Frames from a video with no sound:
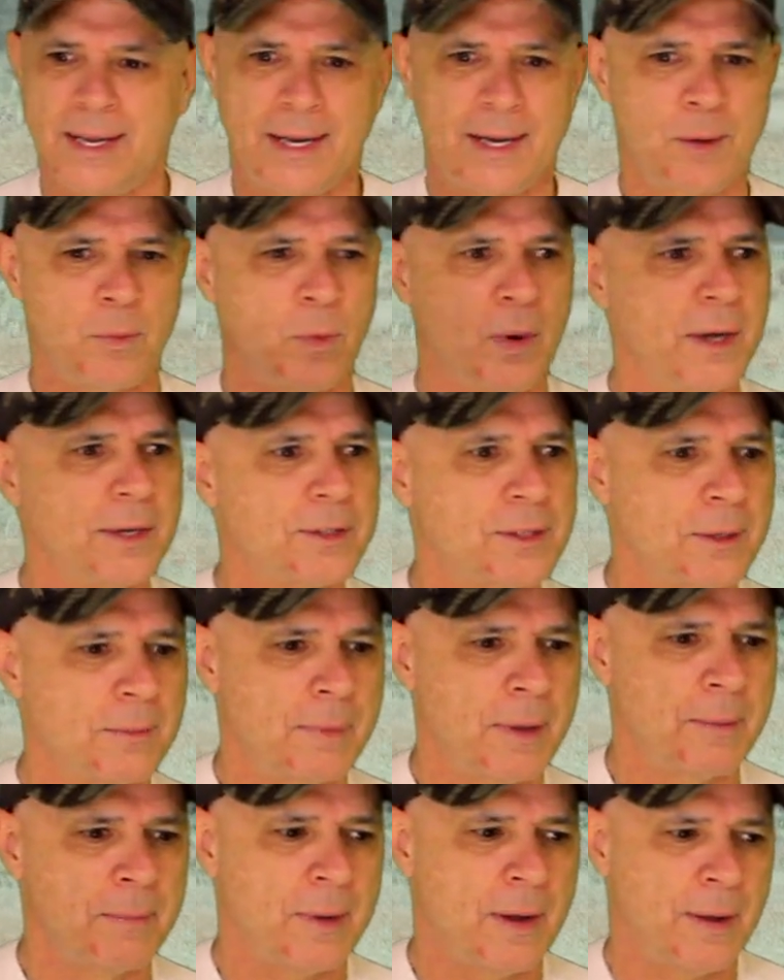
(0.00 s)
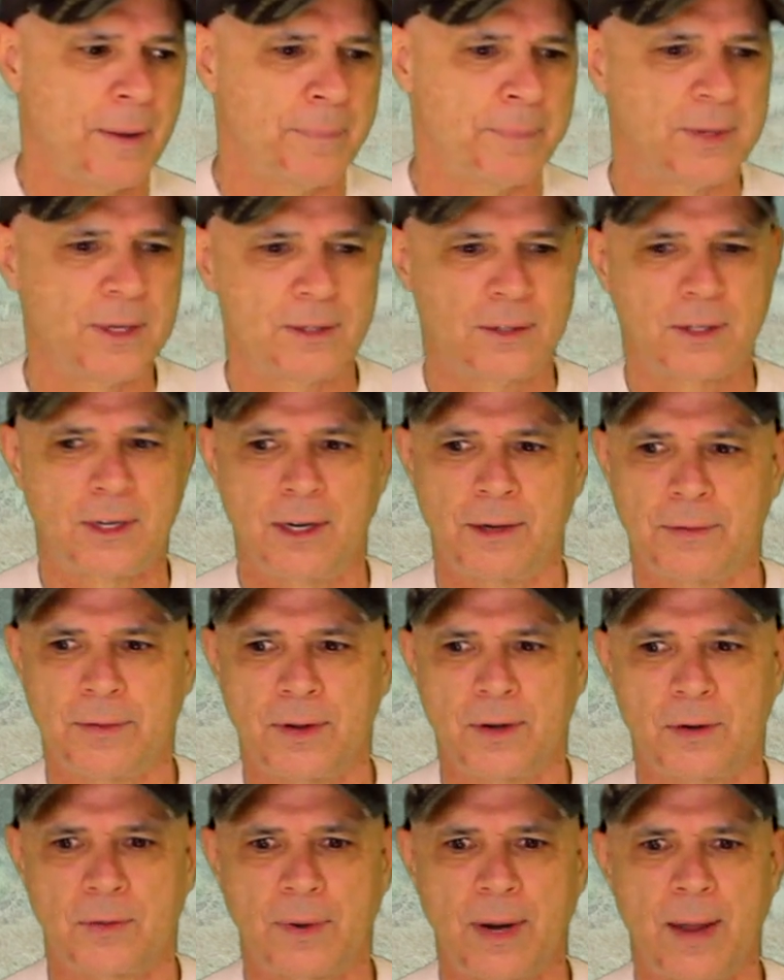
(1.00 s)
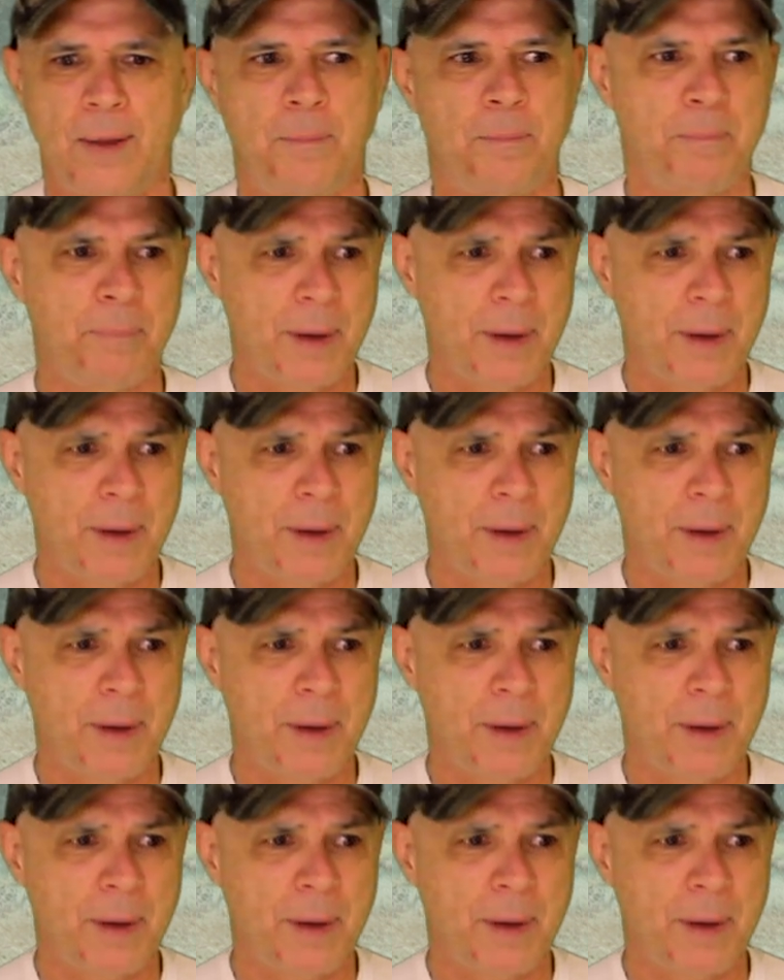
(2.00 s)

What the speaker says: and I'm watching my mom deteriorate,